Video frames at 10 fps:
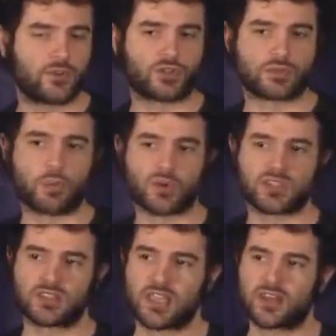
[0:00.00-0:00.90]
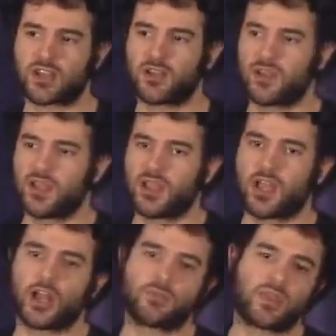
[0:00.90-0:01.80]
you're just posting data,
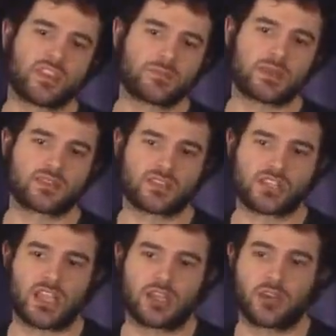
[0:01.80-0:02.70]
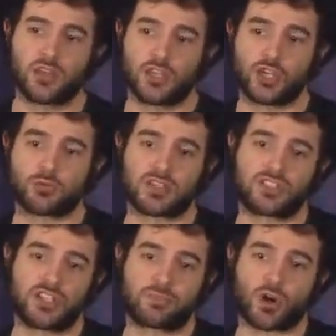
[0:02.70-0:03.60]
um, then this makes the chain, you know, much
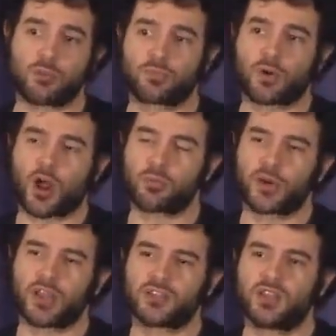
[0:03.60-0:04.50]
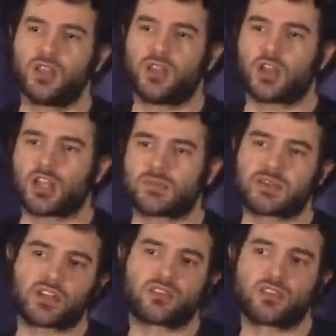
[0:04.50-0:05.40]
cheaper op operate uh,
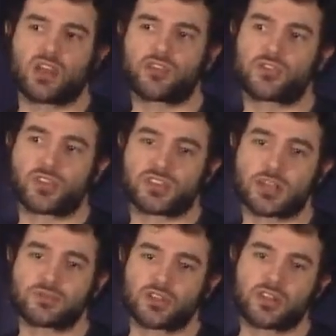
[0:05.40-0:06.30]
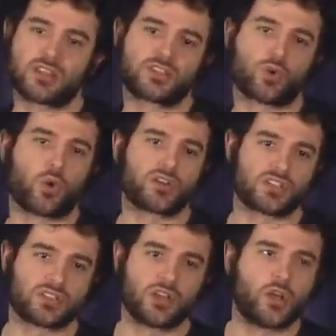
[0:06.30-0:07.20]
especially the, under the assumption that storage
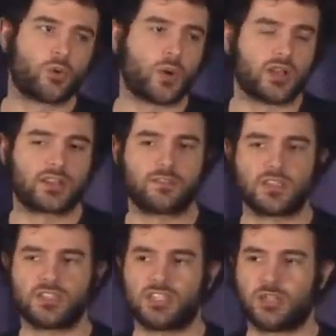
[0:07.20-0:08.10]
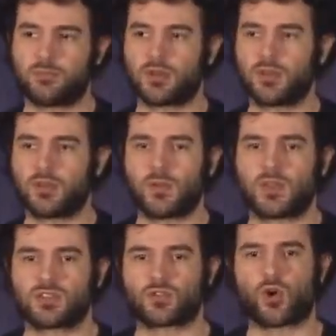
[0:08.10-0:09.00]
is relatively cheap.
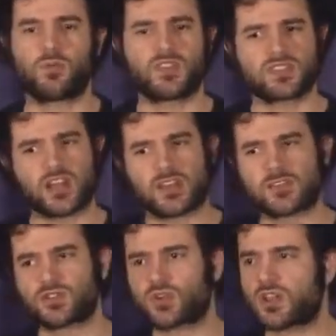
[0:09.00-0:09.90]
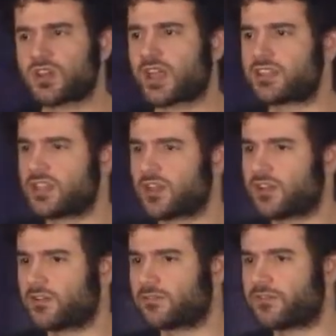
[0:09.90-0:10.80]
So hopefully this kind of gives you an, an, idea
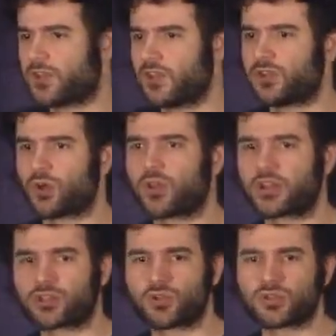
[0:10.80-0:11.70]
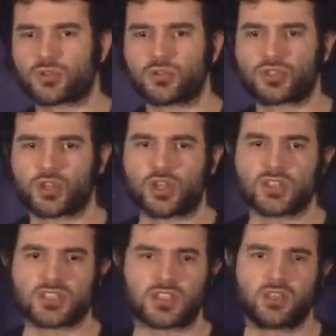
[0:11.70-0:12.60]
of you know layer two
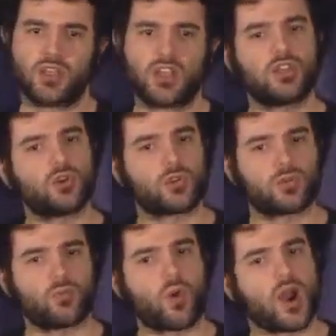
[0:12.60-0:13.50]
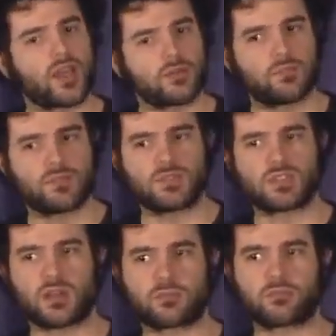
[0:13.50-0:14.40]
solutions and you know why
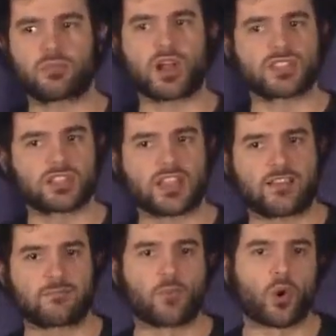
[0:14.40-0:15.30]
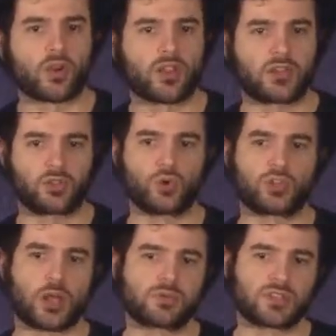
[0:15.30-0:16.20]
some blockchains have more layer two
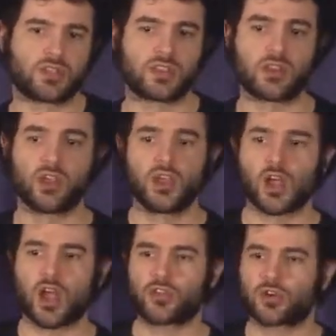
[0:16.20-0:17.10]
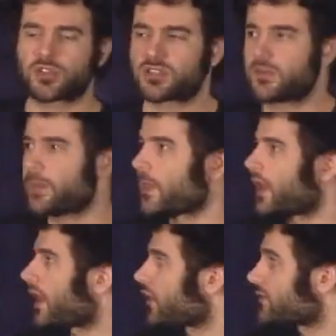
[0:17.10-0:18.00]
adoption than others.
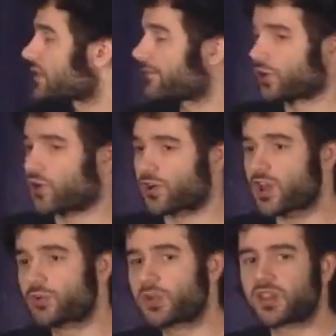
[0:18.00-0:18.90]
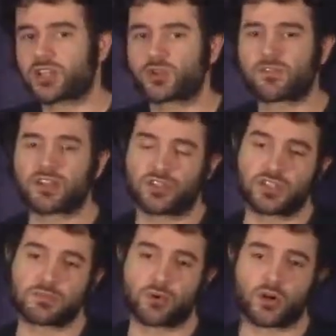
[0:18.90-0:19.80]
And also for Cardano, we'd like to eventually
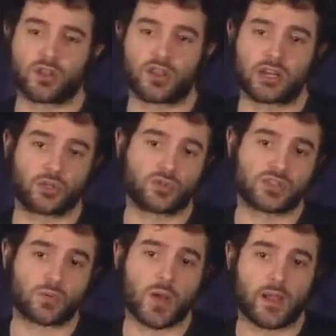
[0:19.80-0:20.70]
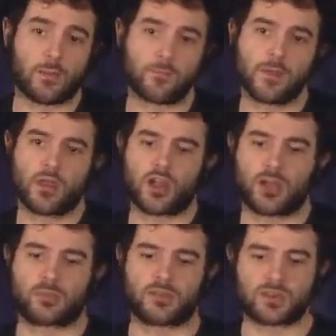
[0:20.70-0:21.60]
support layer twos as well.
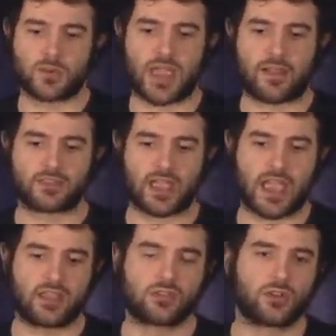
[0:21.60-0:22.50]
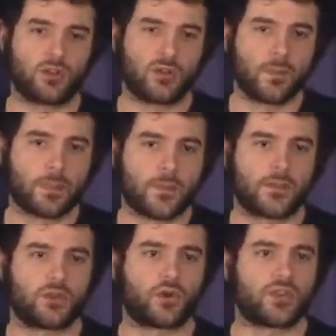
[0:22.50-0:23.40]
Um, but also we have to handle
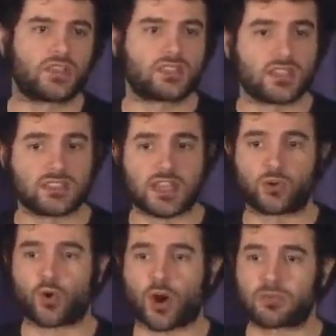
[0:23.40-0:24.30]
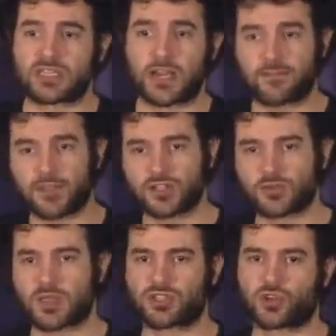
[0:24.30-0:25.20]
you know these these data requirements carefully to
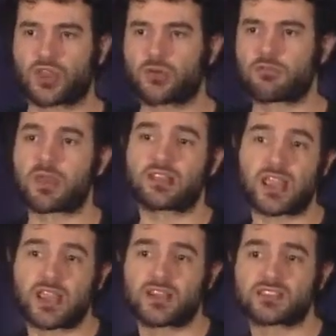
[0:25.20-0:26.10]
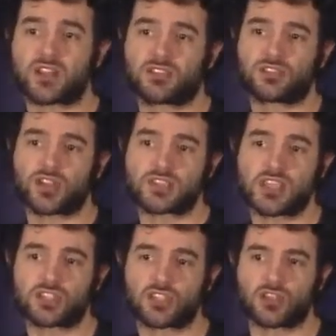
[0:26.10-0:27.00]
make sure that we maintain
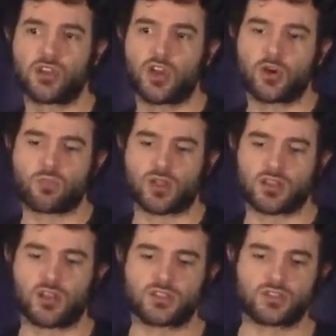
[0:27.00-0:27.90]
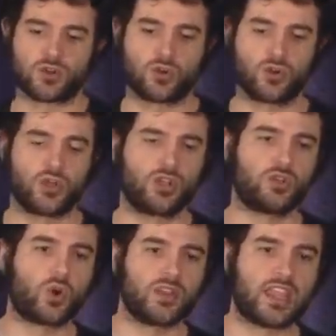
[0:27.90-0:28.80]
decentralization while also you
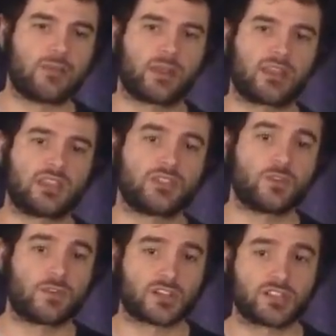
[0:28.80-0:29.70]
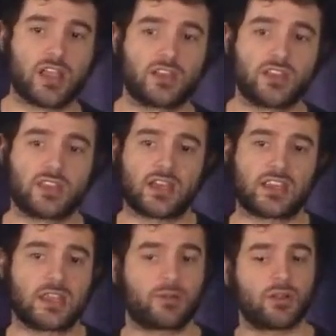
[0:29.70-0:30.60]
know enabling these new functionality that
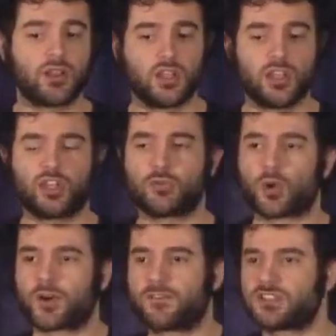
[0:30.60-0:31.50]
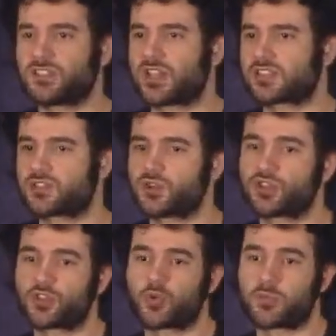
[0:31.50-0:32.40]
enable you know more efficient
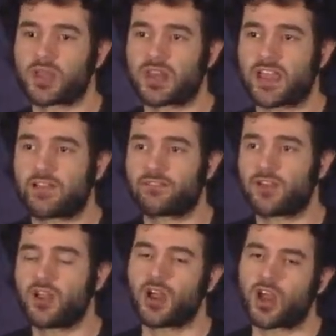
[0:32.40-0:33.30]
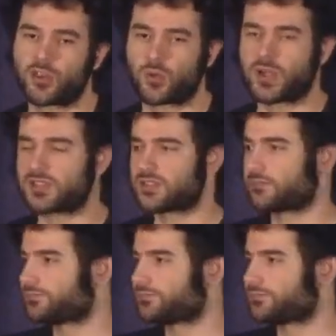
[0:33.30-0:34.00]
execution than we might have otherwise.